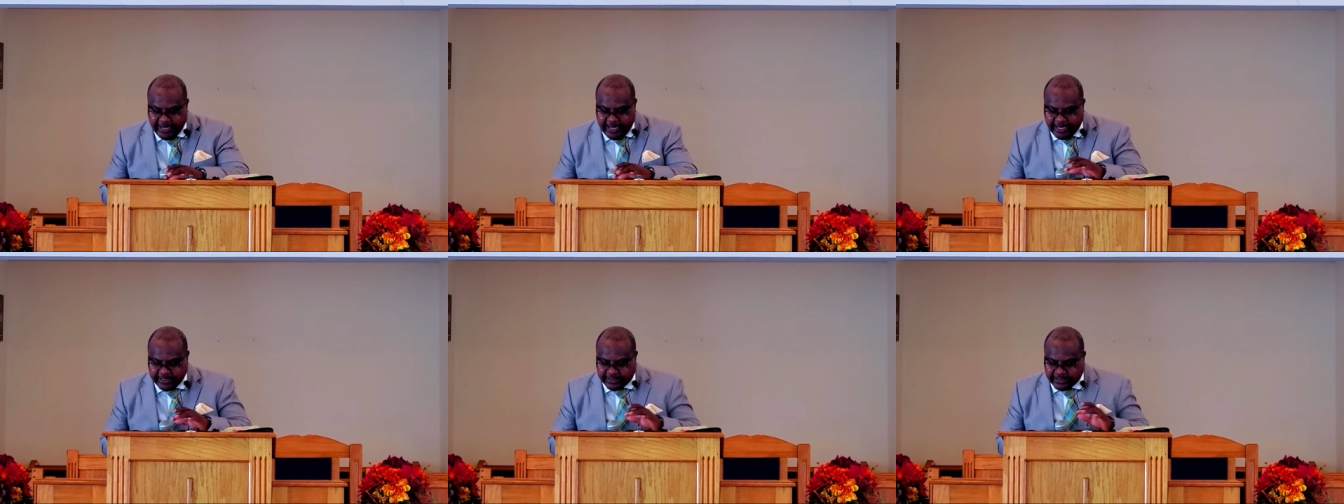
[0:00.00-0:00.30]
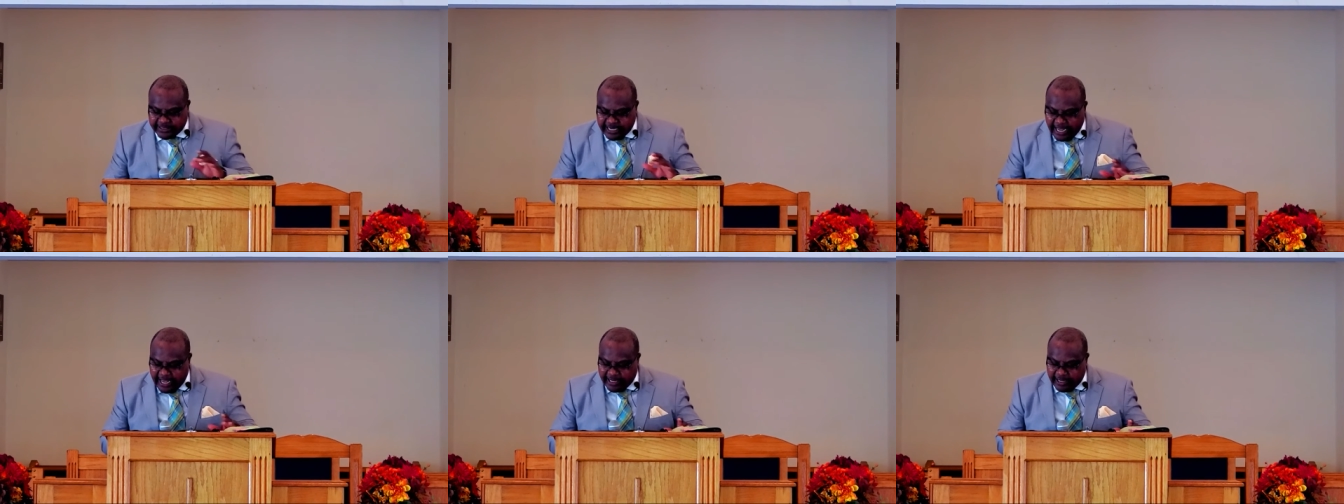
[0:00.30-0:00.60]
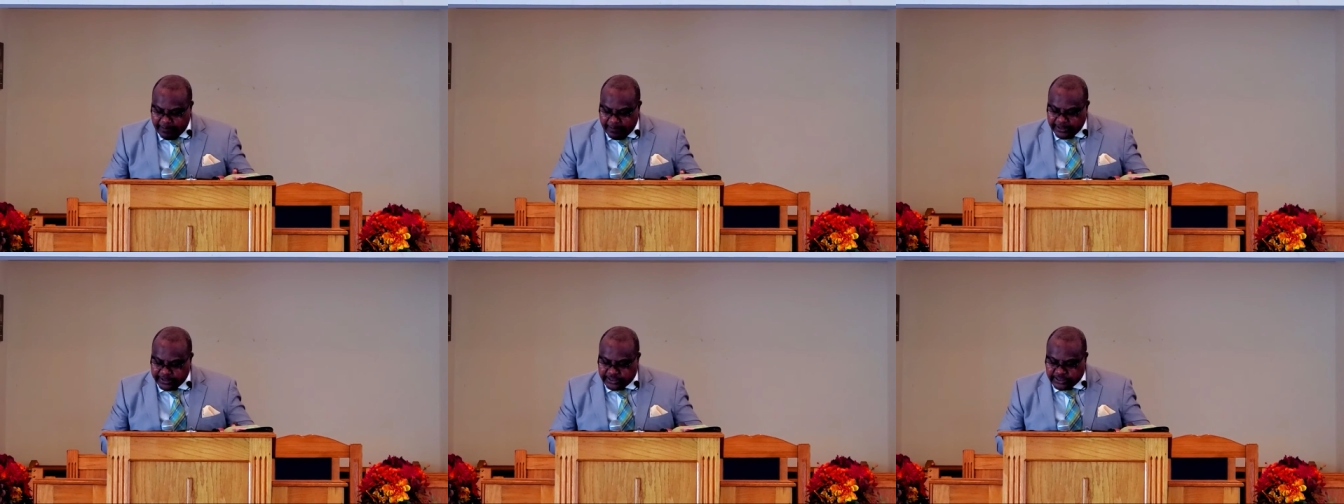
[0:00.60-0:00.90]
that
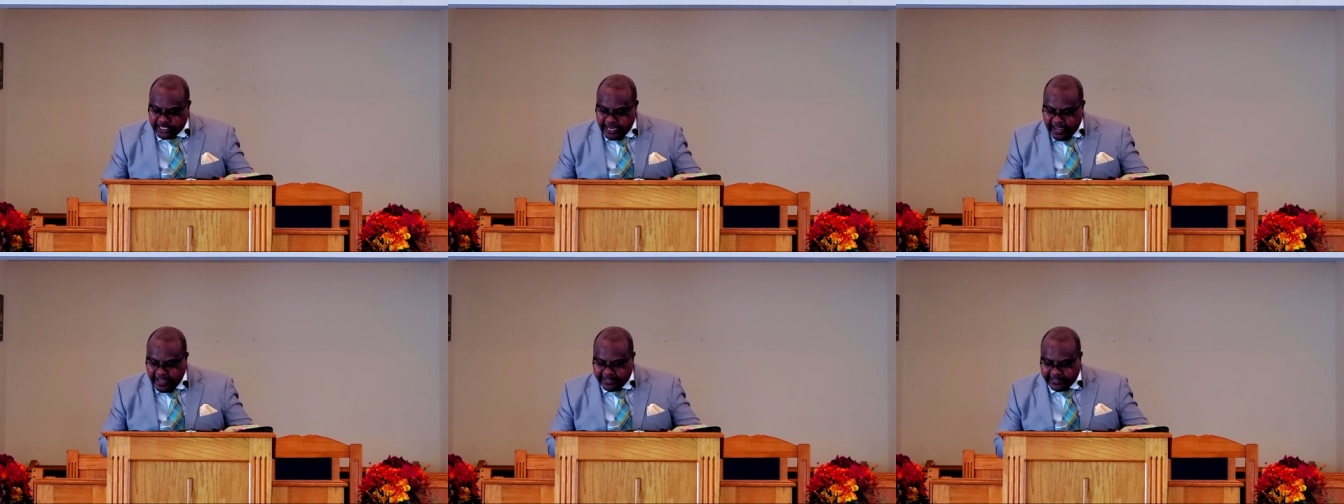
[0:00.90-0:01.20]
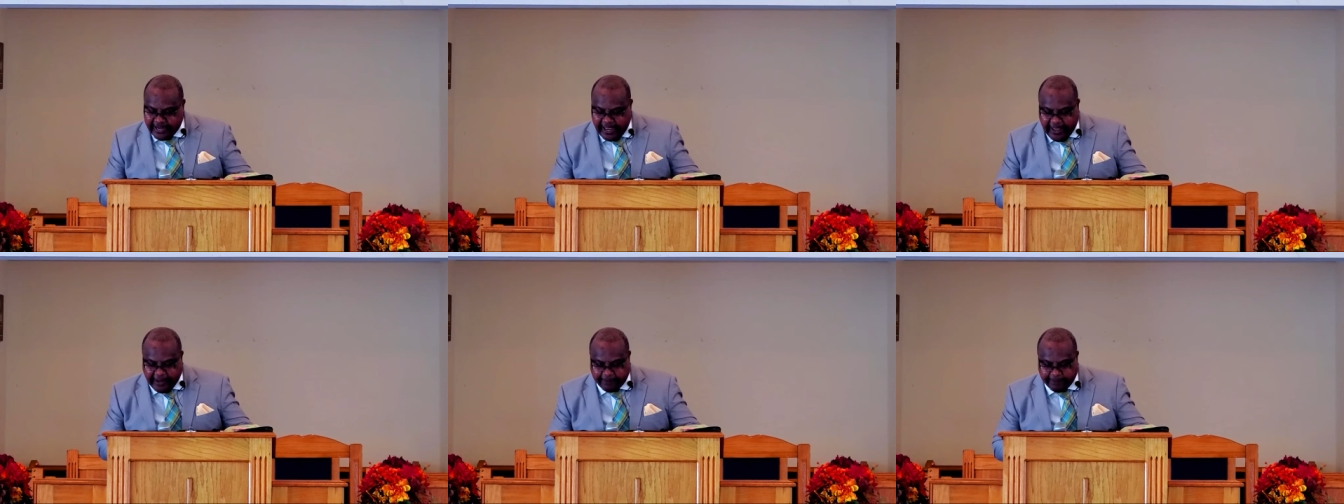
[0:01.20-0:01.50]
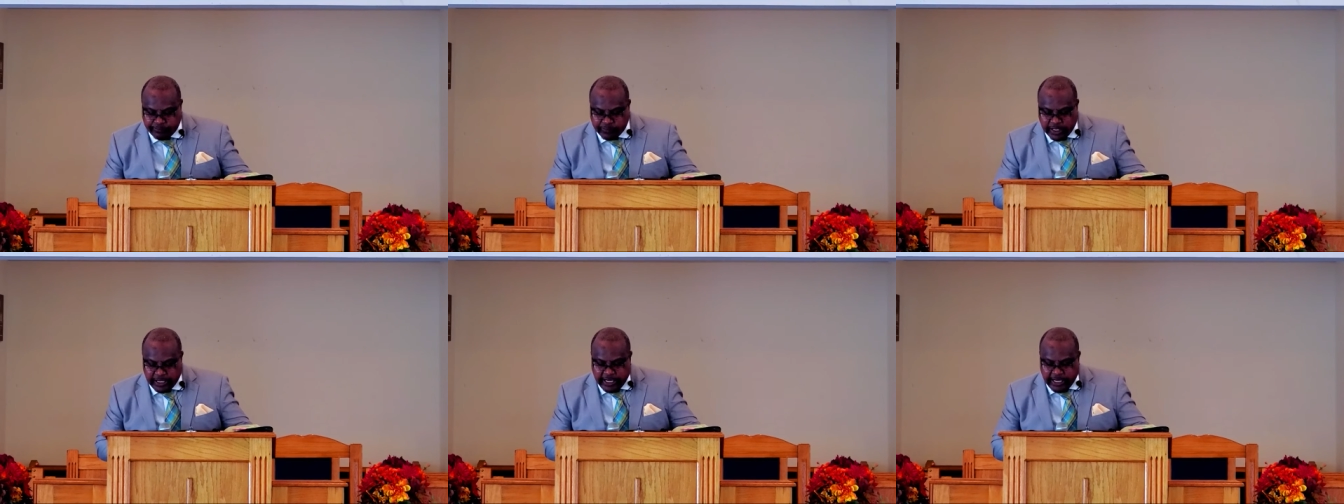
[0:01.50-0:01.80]
Solomon said
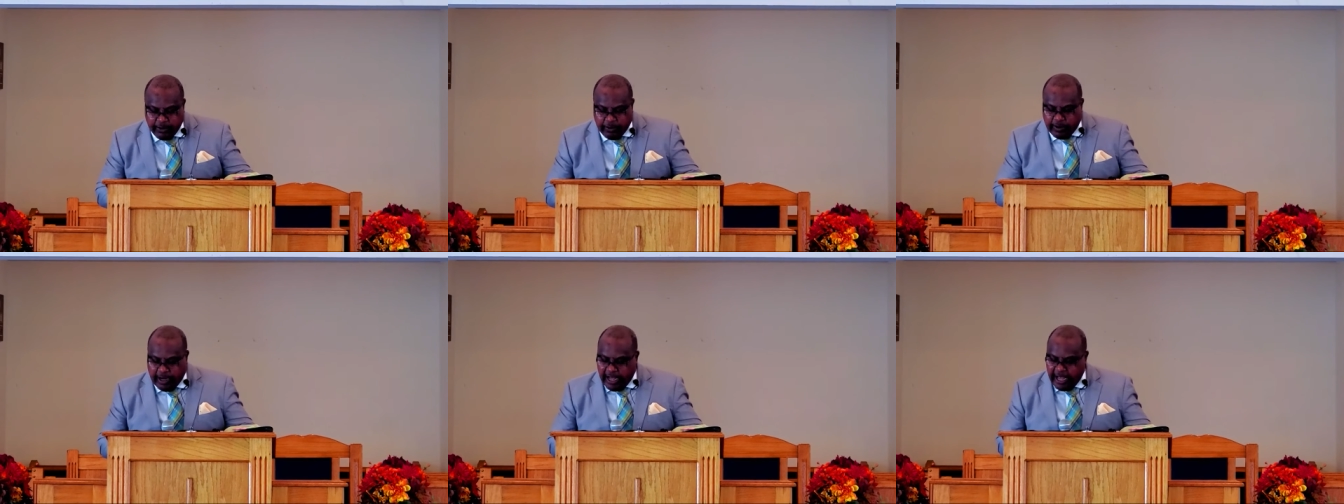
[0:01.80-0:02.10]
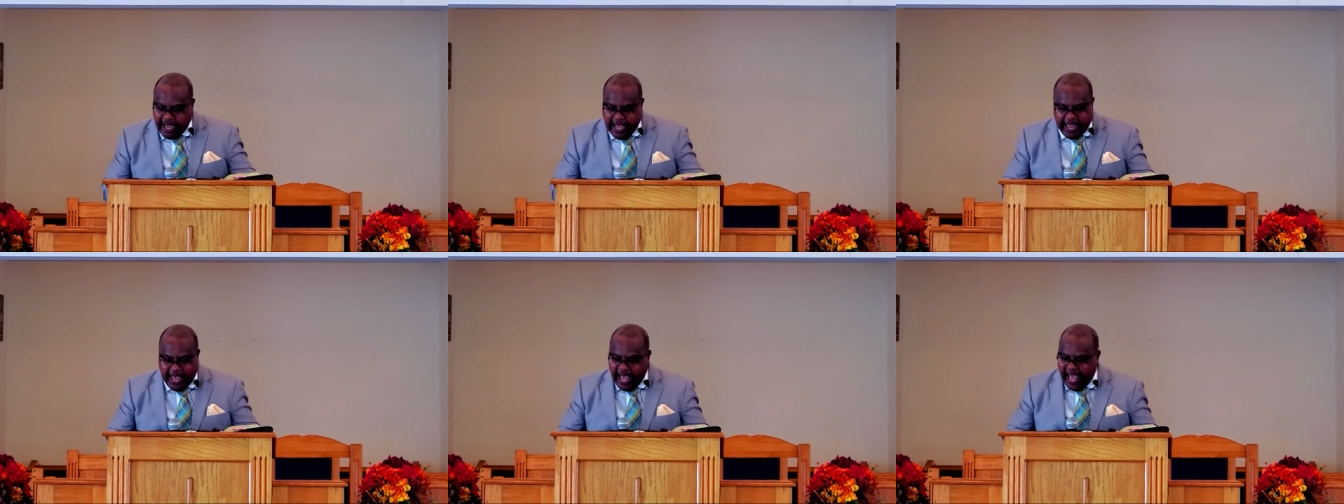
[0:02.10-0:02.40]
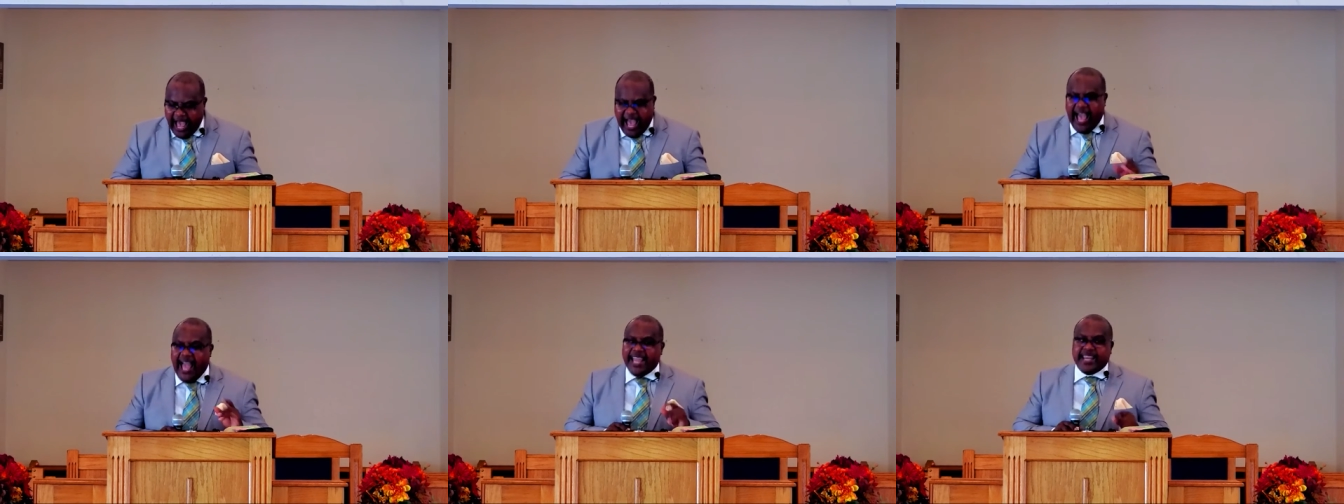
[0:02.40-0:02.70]
that uh,
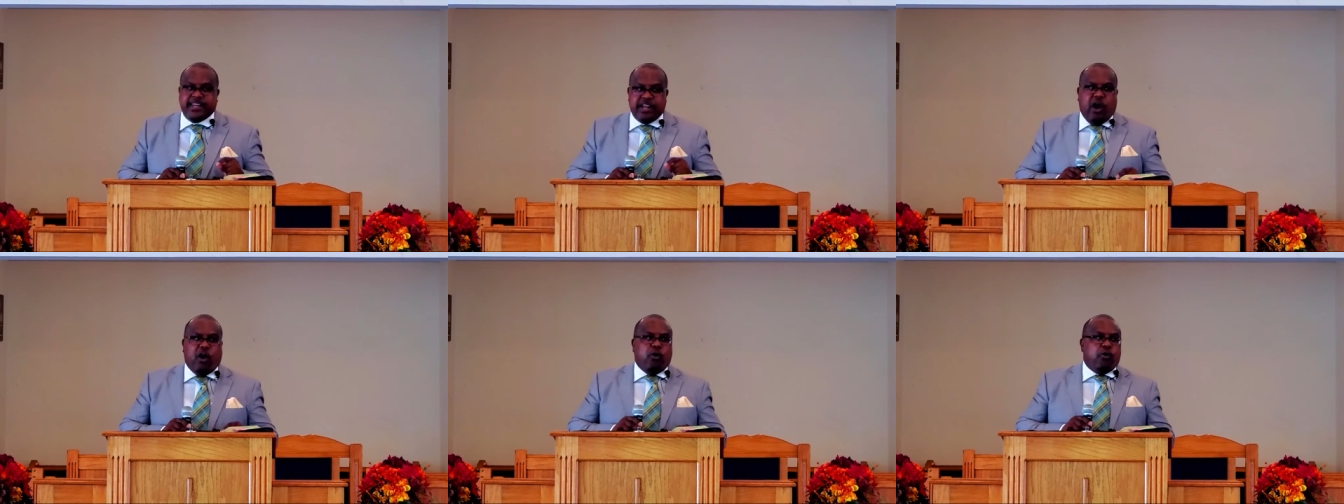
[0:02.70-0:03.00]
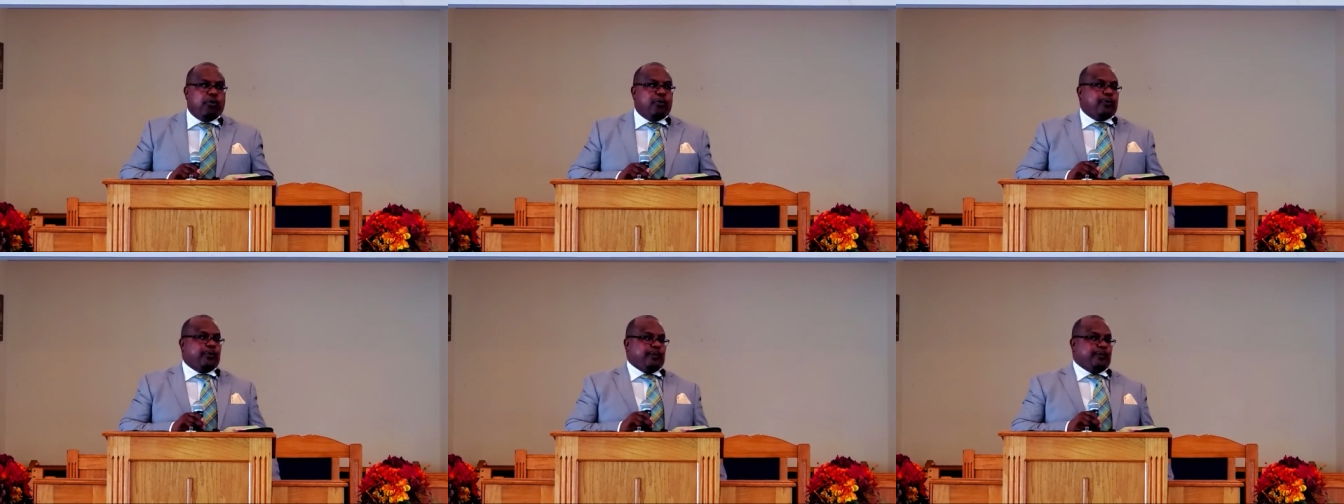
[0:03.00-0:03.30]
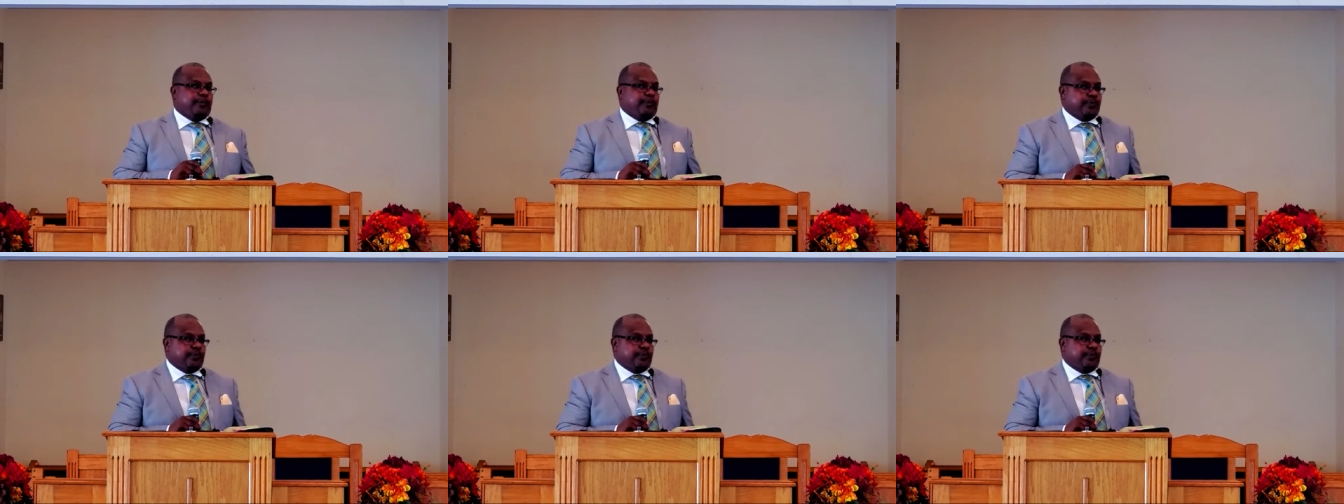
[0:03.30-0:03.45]
I know.